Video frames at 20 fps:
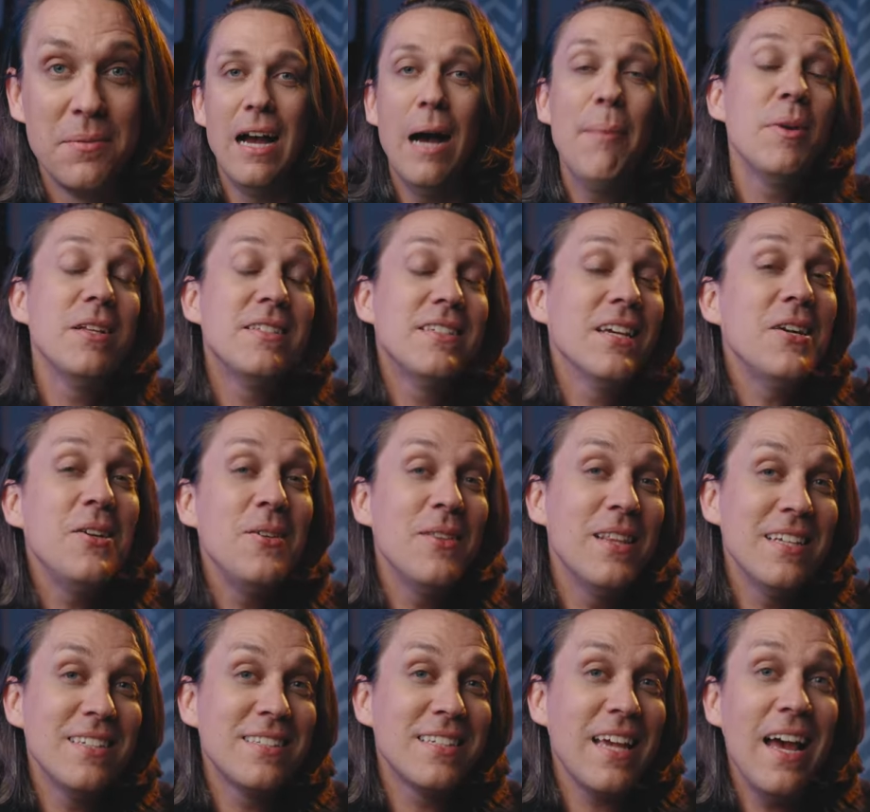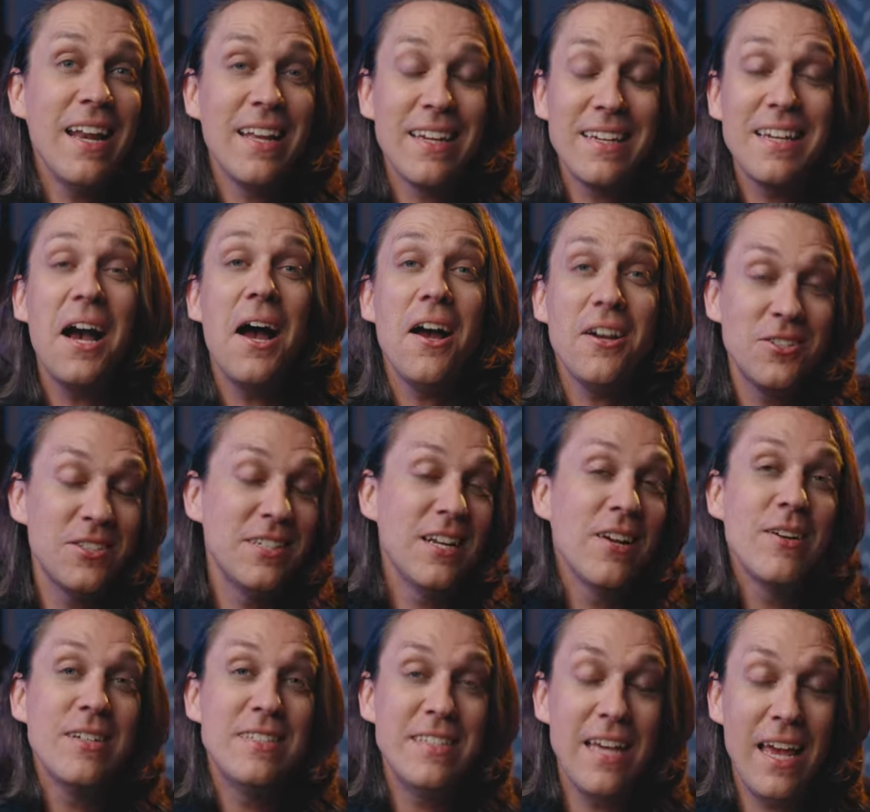I'm gonna tell you this kind of
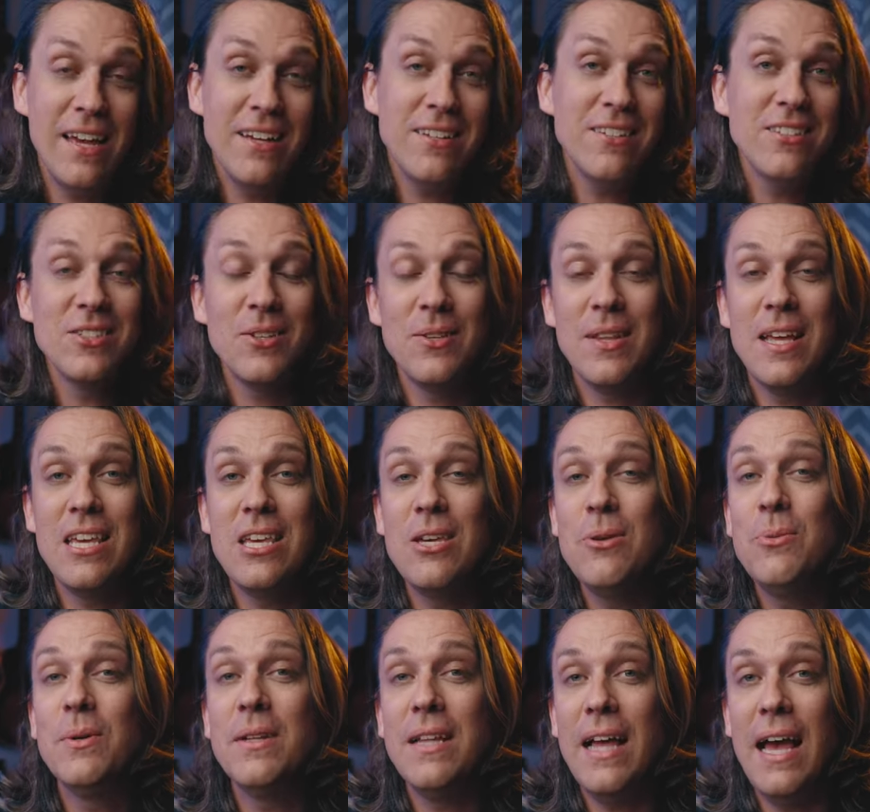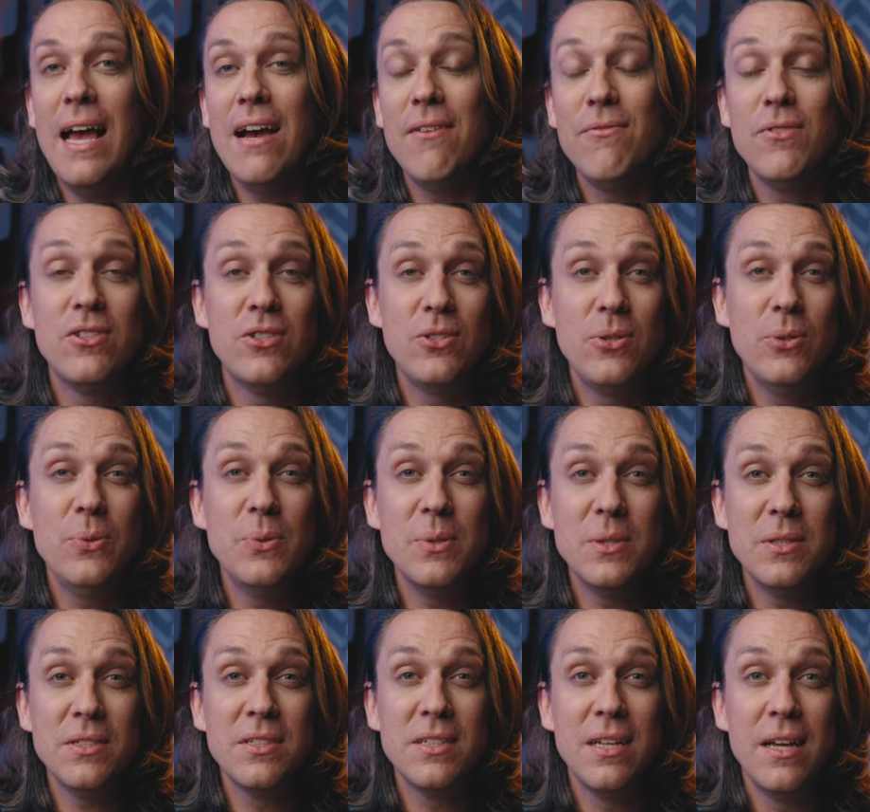cautionary tale so that you will have the
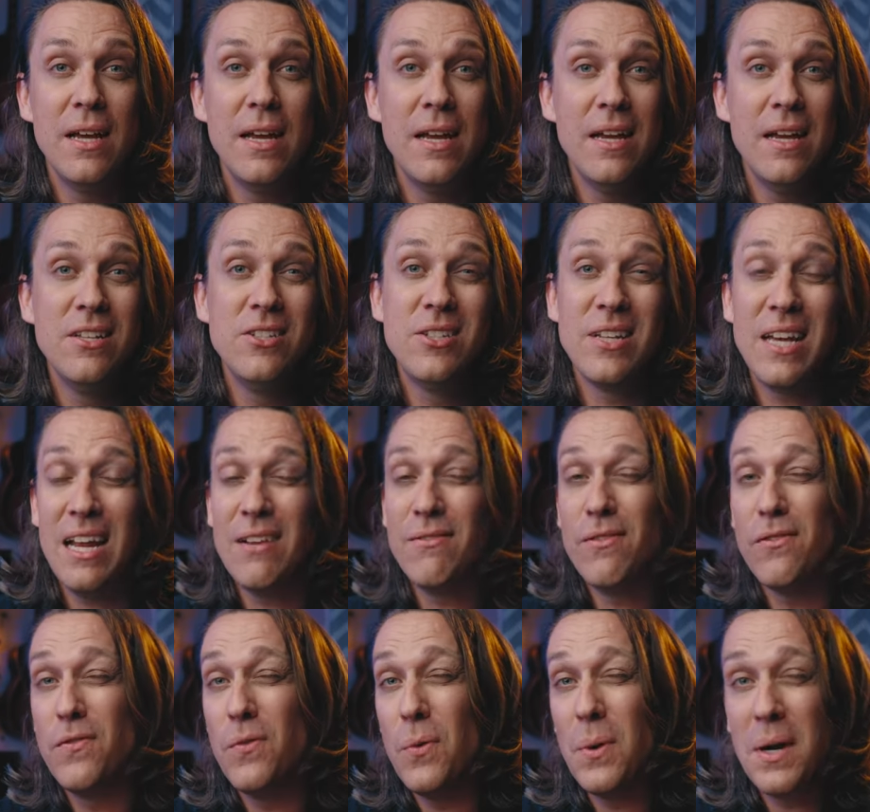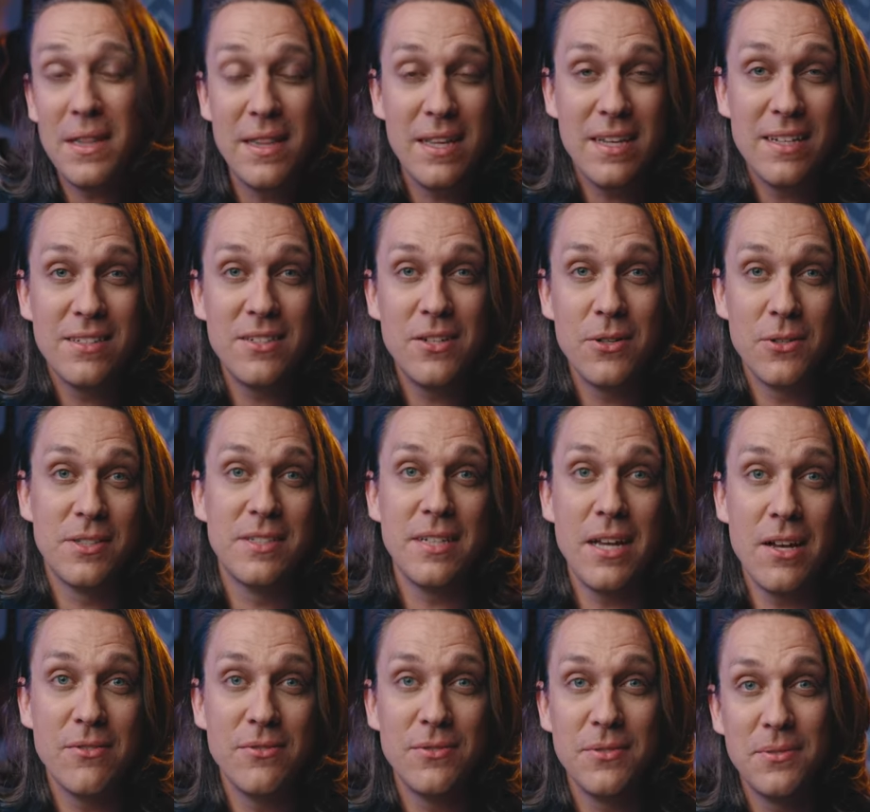tools to kind of avoid this
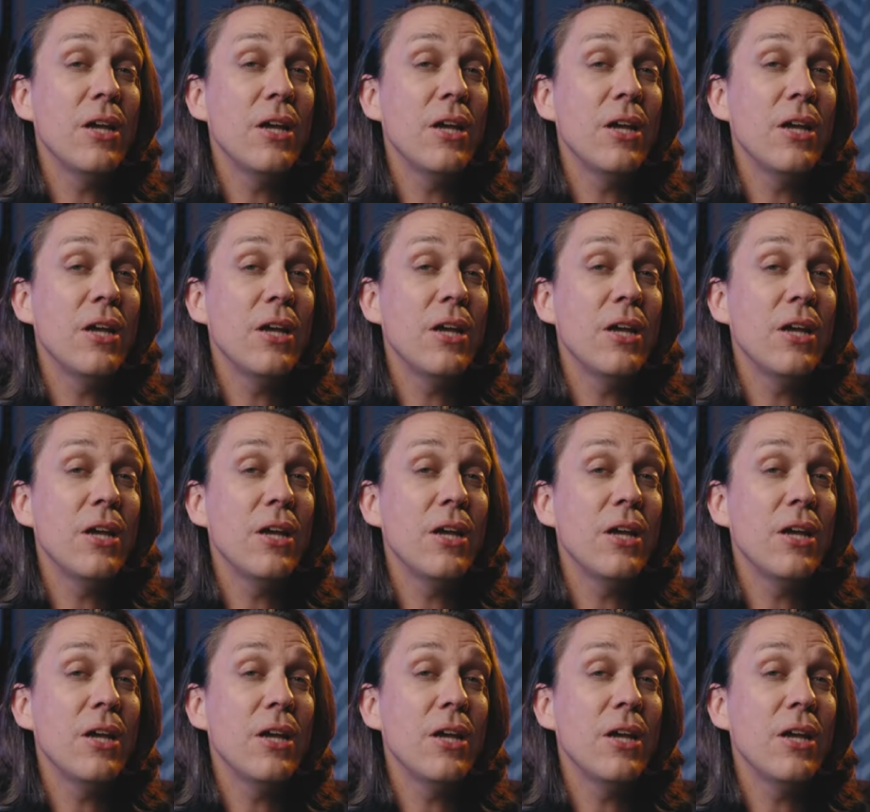yourself.